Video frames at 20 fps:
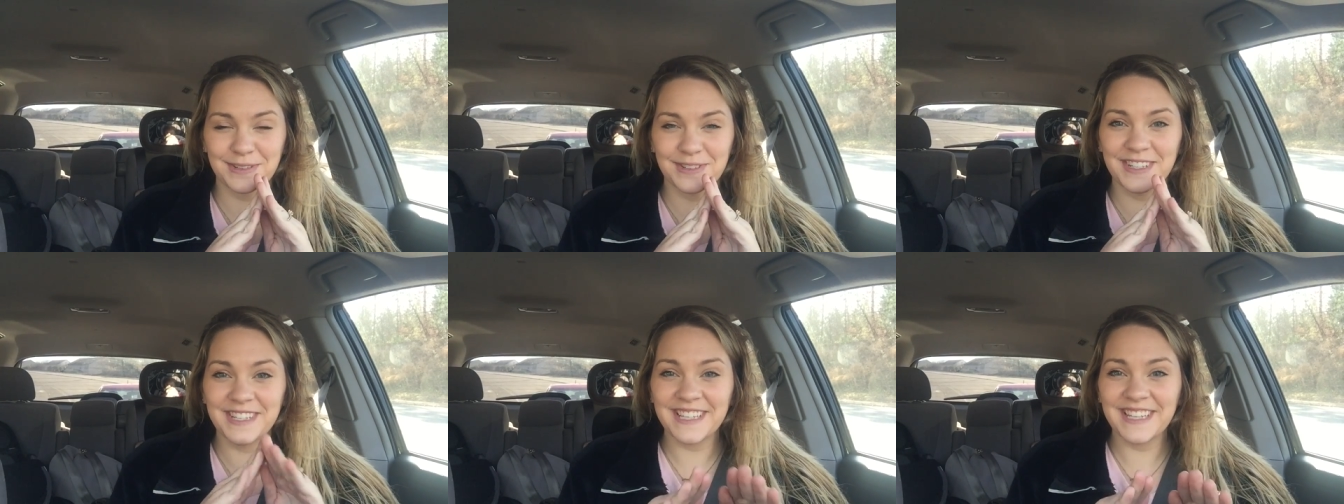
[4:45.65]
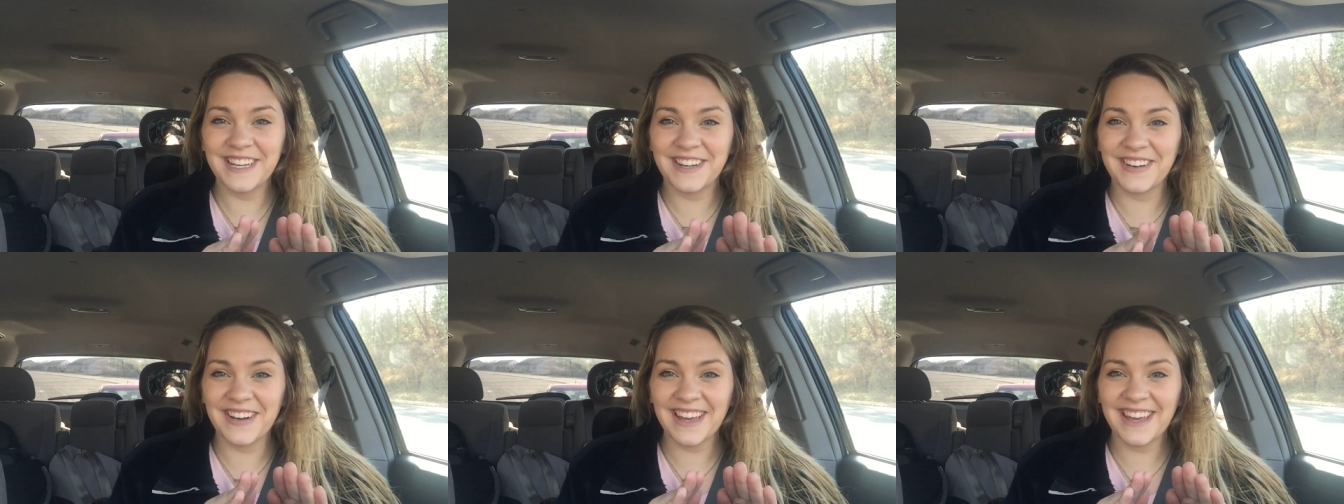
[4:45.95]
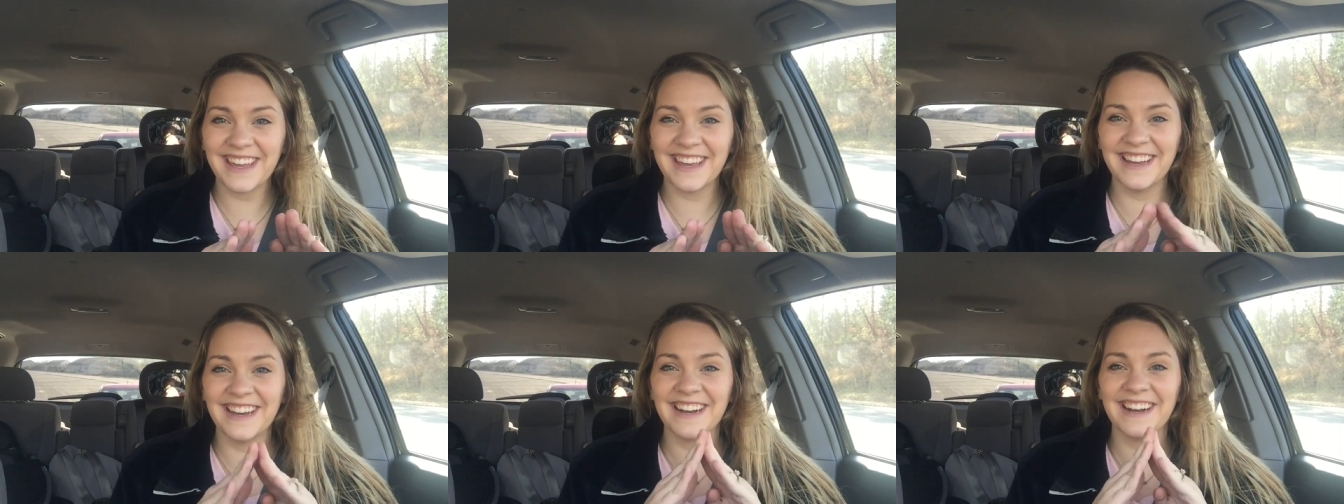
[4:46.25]
really
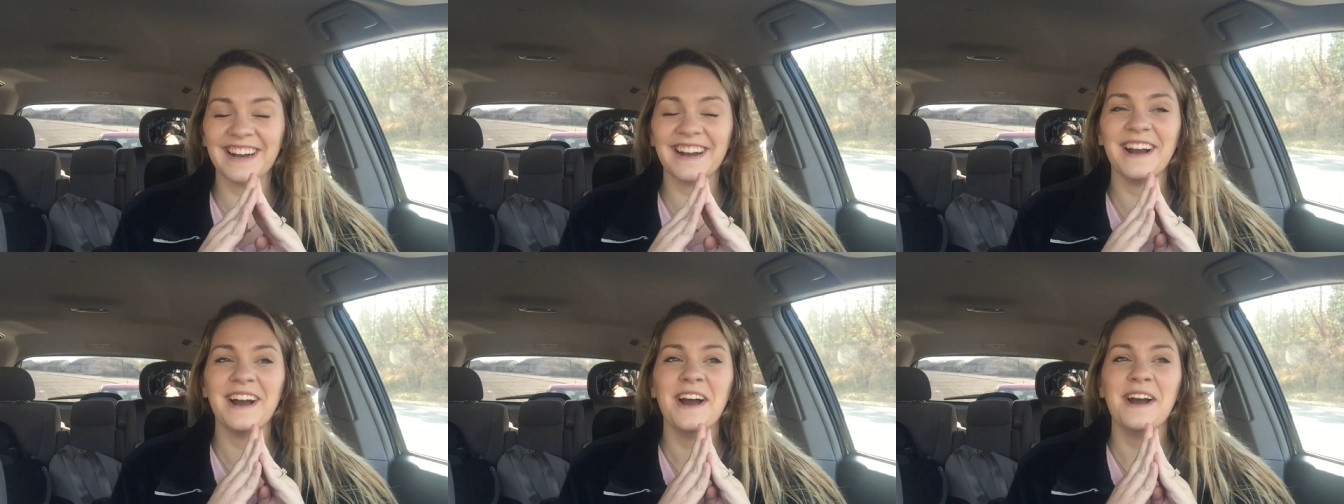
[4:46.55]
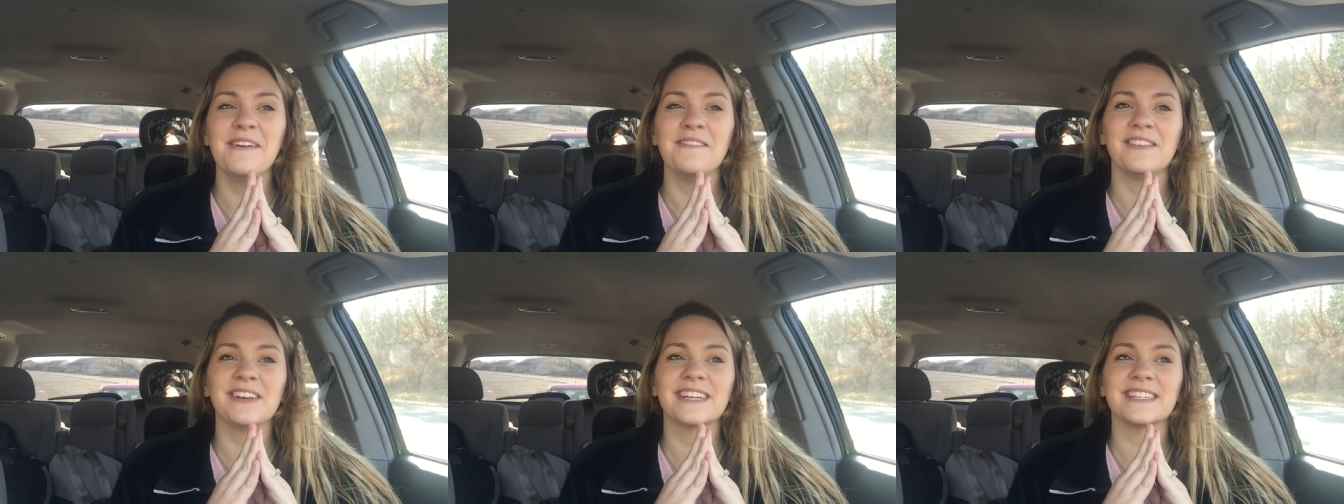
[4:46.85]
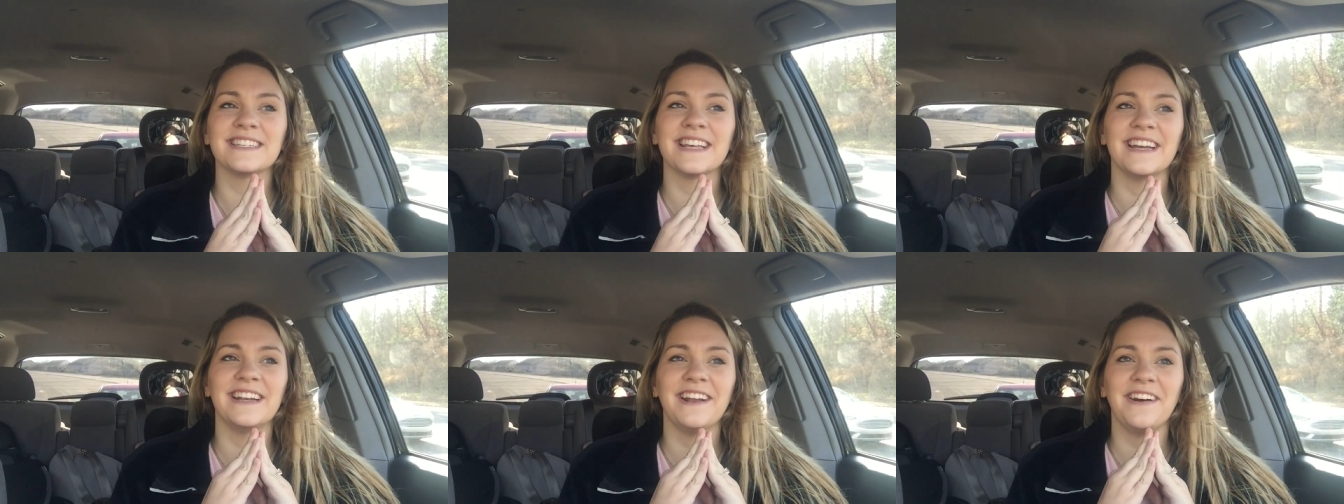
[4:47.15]
quick here
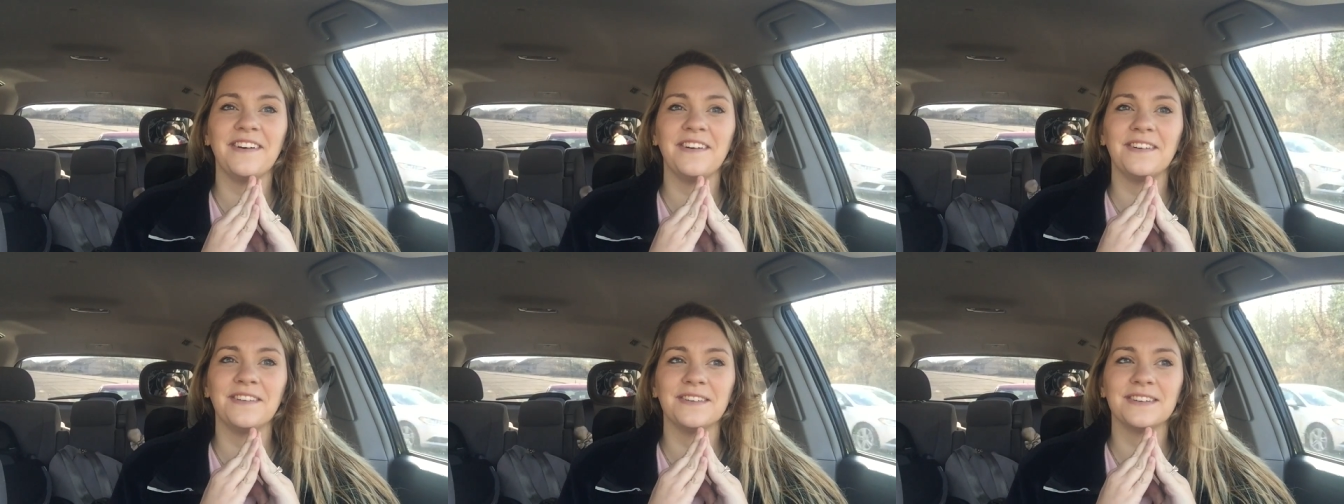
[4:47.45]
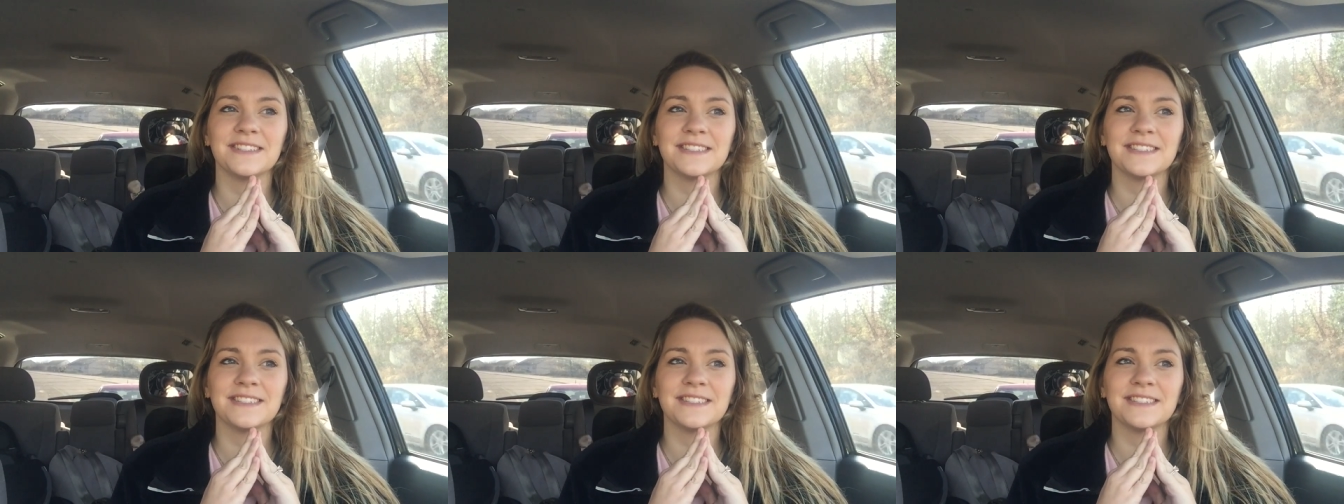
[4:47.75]
because I know